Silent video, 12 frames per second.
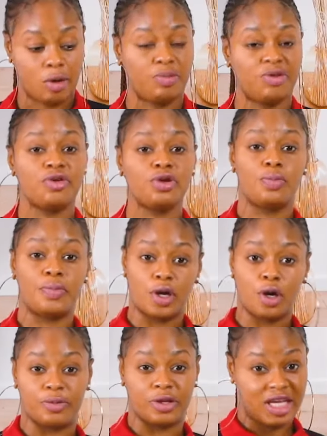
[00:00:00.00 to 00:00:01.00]
before you bake
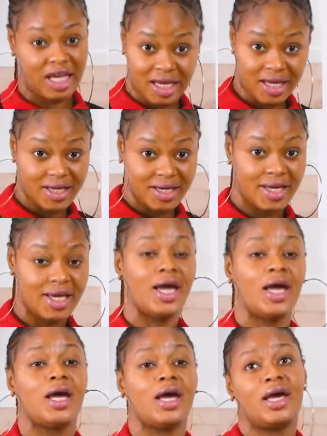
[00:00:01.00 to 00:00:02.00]
up the
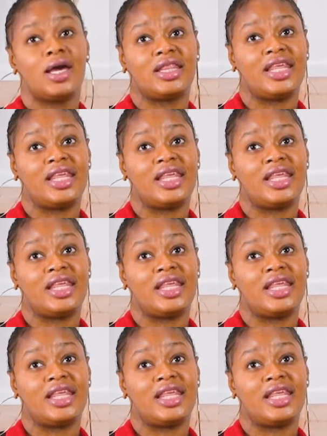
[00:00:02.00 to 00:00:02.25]
cake,